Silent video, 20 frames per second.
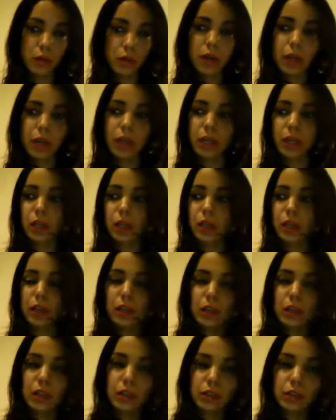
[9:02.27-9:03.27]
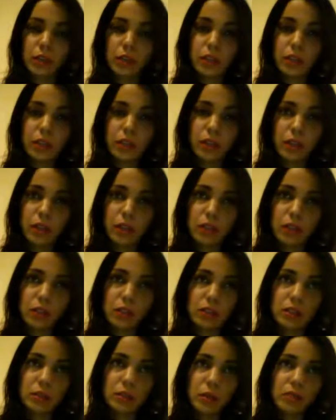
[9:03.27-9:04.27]
way, and I think that
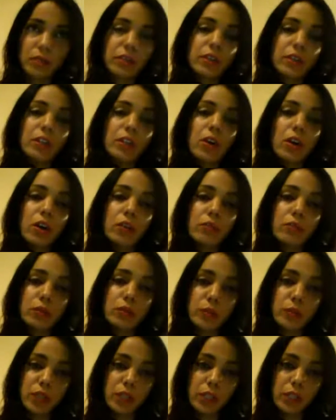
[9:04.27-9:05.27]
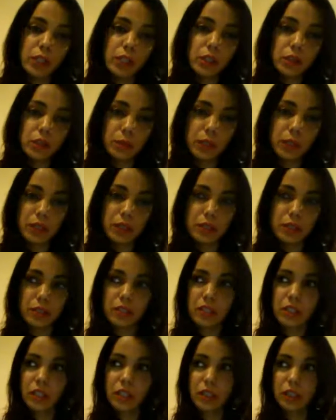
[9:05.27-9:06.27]
it's been very hard for me here because,
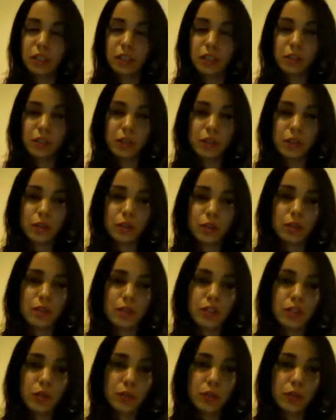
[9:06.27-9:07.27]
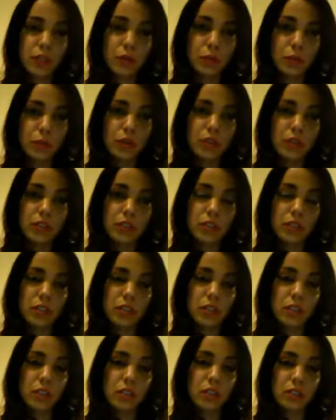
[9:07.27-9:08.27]
there's so many words,
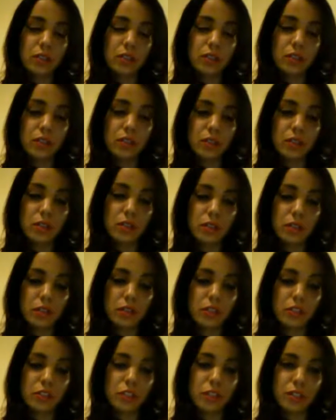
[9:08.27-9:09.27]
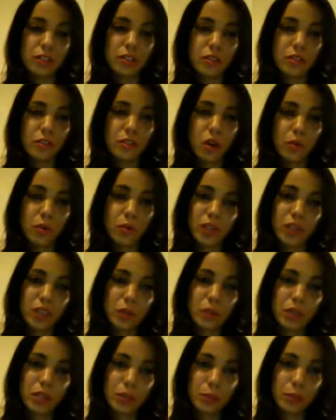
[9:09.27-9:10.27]
and there's just not many
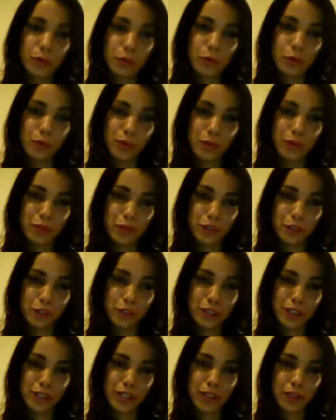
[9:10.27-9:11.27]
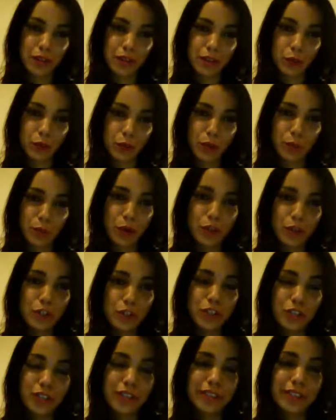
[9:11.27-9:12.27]
people who even understand their own
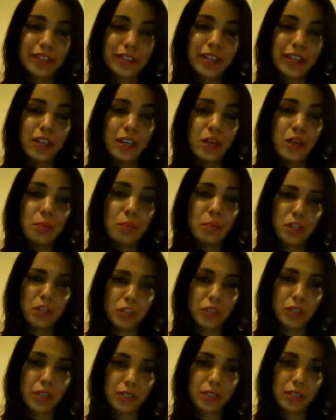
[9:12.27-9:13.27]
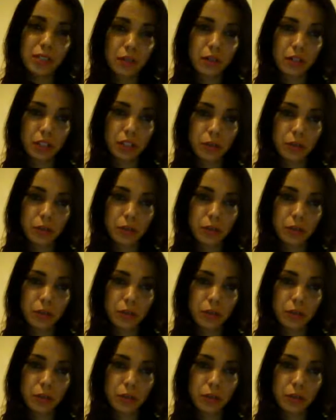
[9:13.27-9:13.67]
emotions, much less how to